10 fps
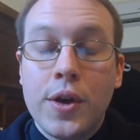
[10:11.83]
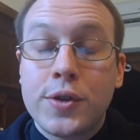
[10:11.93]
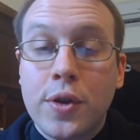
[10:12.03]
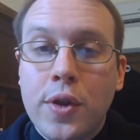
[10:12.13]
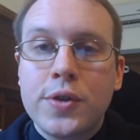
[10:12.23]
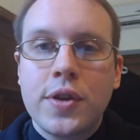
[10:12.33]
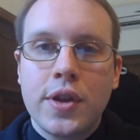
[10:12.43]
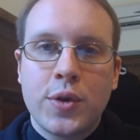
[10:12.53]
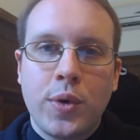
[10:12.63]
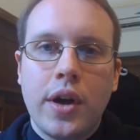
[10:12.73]
So those are
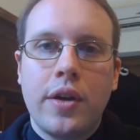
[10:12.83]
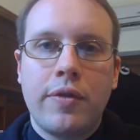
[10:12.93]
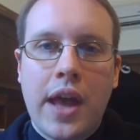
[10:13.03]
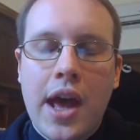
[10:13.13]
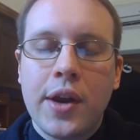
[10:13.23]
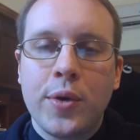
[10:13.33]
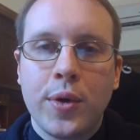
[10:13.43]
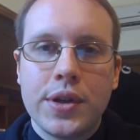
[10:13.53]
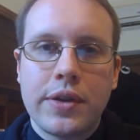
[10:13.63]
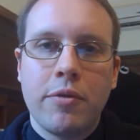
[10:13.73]
the 12
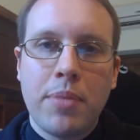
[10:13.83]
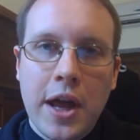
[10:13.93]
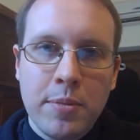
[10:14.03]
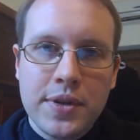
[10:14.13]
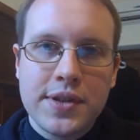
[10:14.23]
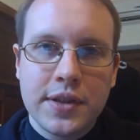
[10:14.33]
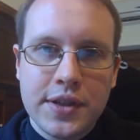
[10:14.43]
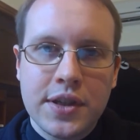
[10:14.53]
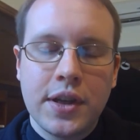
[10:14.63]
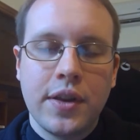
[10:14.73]
categories of impediments
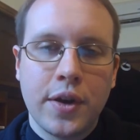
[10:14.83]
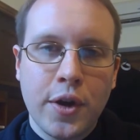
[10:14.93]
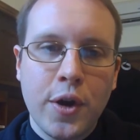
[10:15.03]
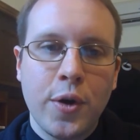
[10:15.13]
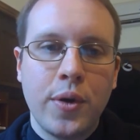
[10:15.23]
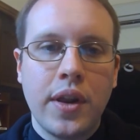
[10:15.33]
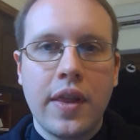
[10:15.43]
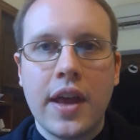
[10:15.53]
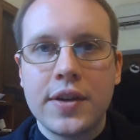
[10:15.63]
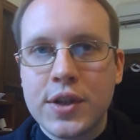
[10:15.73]
listed in the
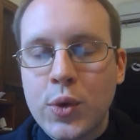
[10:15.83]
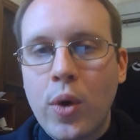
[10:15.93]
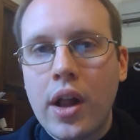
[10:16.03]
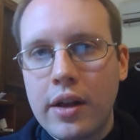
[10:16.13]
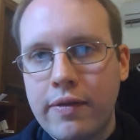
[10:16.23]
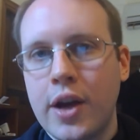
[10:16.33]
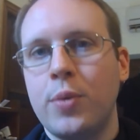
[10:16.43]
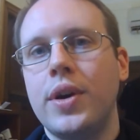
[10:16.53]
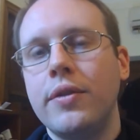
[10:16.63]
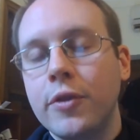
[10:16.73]
code that disqualify
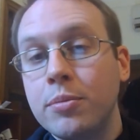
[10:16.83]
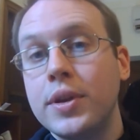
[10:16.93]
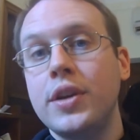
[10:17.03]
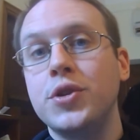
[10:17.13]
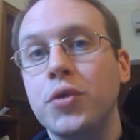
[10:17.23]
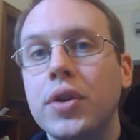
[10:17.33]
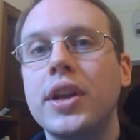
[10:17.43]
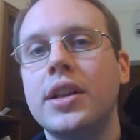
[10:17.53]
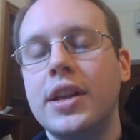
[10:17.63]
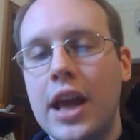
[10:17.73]
one from being
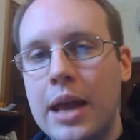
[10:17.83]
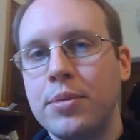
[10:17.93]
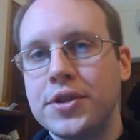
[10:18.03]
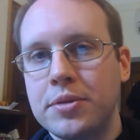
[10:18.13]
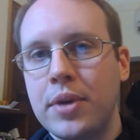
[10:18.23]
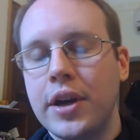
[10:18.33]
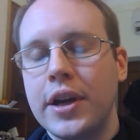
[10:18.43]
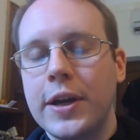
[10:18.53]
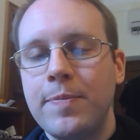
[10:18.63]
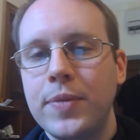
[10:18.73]
juridically able to
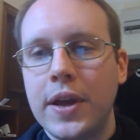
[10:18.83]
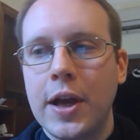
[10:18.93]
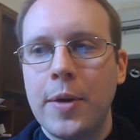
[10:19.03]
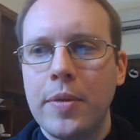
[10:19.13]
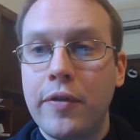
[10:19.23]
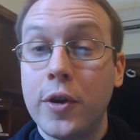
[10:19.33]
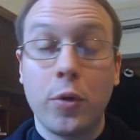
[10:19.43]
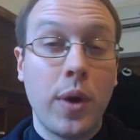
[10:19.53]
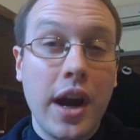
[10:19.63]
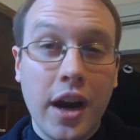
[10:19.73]
marry. If
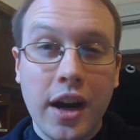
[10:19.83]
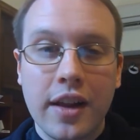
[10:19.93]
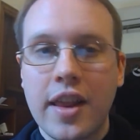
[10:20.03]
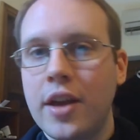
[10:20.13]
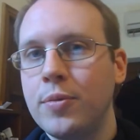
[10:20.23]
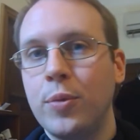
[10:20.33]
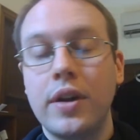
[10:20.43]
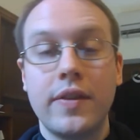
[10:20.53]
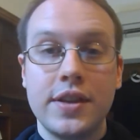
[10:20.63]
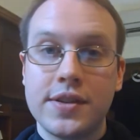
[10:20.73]
you're aware that
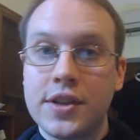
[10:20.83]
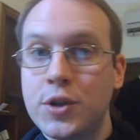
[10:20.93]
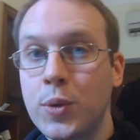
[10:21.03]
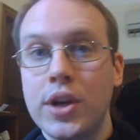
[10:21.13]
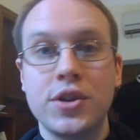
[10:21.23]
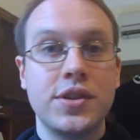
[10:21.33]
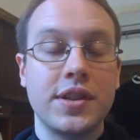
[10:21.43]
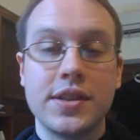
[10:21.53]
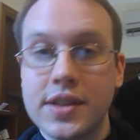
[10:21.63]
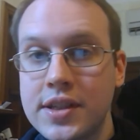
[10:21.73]
one of these situations
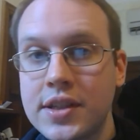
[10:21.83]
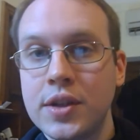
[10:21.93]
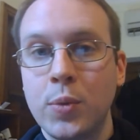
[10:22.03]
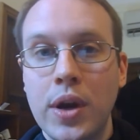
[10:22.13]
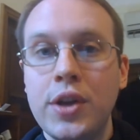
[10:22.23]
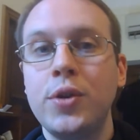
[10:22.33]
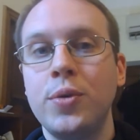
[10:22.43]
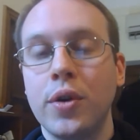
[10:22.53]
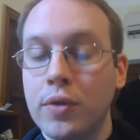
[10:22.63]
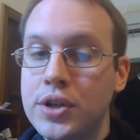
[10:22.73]
existed when
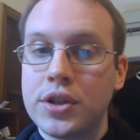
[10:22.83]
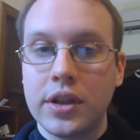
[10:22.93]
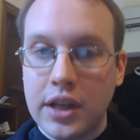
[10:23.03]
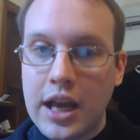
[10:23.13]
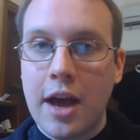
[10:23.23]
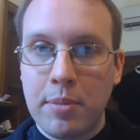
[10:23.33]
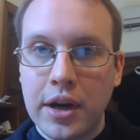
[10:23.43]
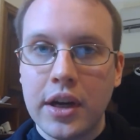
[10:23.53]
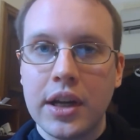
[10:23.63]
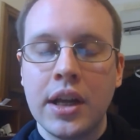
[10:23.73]
you originally got
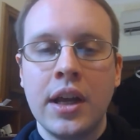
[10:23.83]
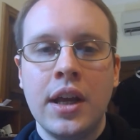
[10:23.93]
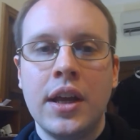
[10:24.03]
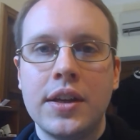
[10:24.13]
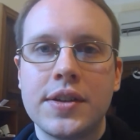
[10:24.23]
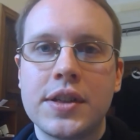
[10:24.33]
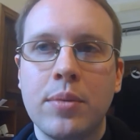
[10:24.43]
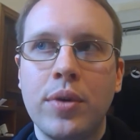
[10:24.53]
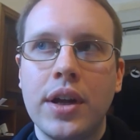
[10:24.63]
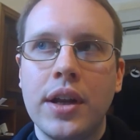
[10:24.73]
married to
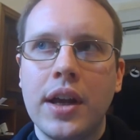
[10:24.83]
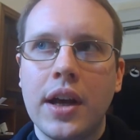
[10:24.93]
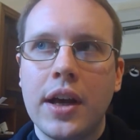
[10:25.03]
someone,